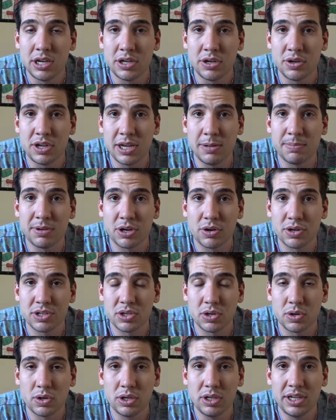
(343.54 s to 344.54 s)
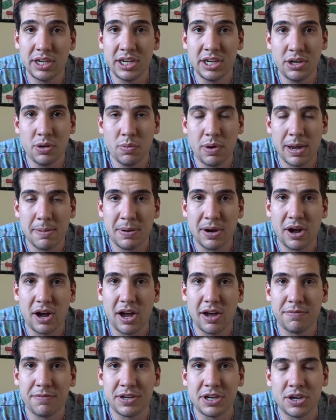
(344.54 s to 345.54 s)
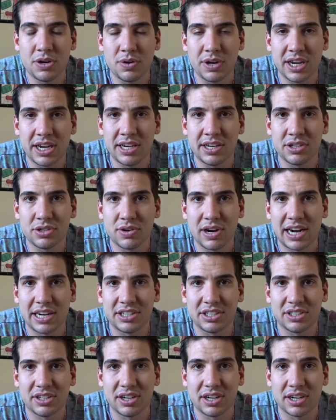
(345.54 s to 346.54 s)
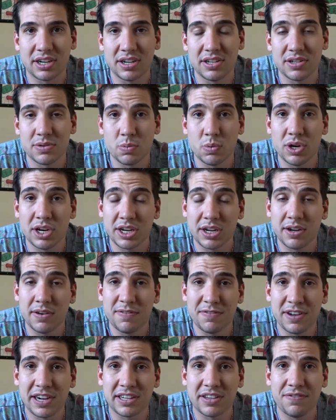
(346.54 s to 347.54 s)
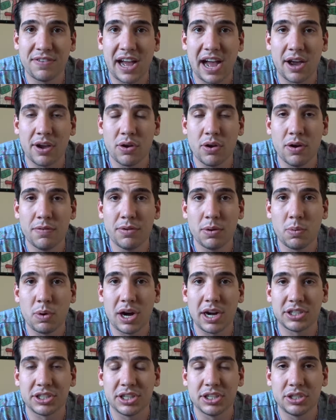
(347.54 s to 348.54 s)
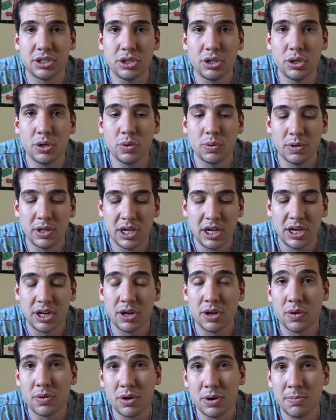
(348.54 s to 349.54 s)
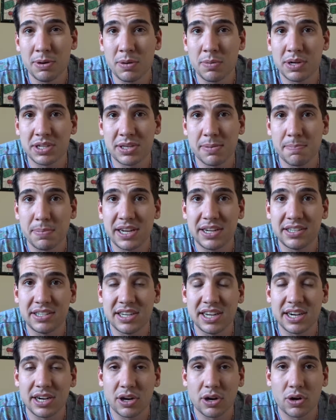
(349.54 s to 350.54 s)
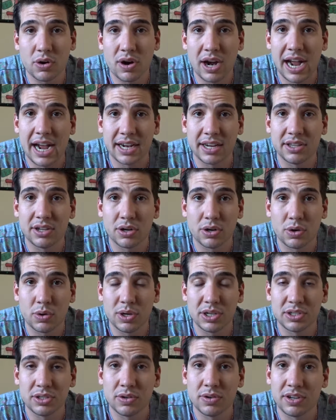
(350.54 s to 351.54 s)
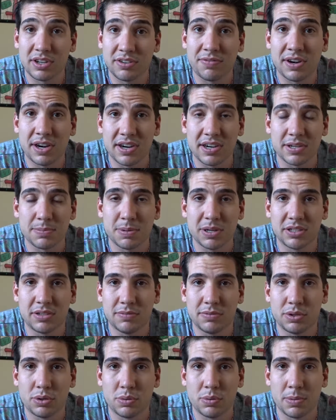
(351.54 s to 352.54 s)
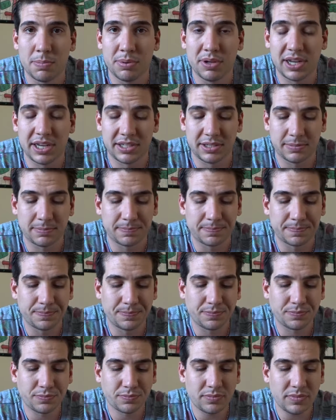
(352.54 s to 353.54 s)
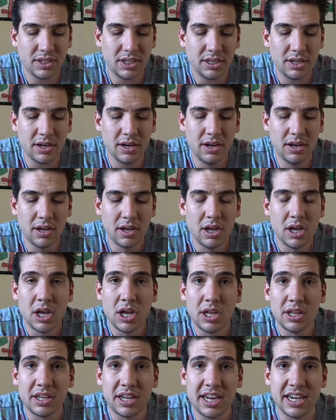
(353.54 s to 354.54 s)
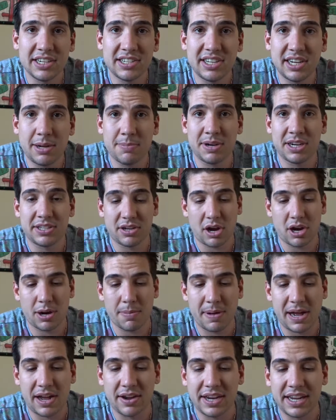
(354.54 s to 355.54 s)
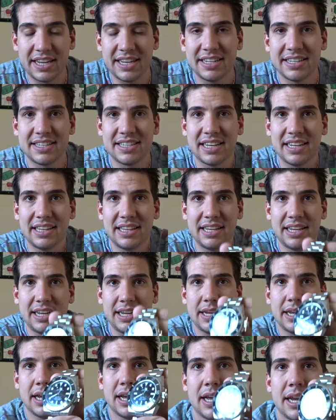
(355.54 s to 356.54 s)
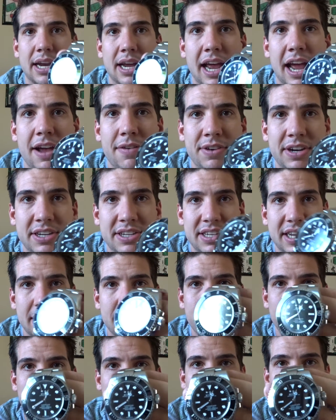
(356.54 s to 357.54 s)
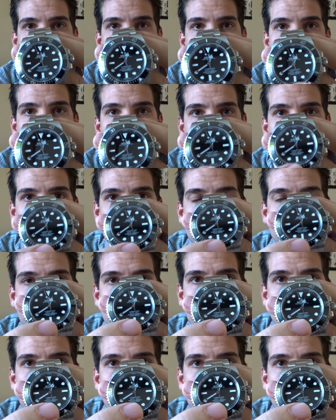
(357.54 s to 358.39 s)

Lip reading: you keep the crystal clean, you wipe it off, and you don't get any scratches on it, because one, it could affect the value of the watch, and two, you know, nobody wants a big dig or crack in their crystal, and it's very expensive to replace. The next thing I'm going to talk about is and I have an example I'm going to show you guys, but I'll show you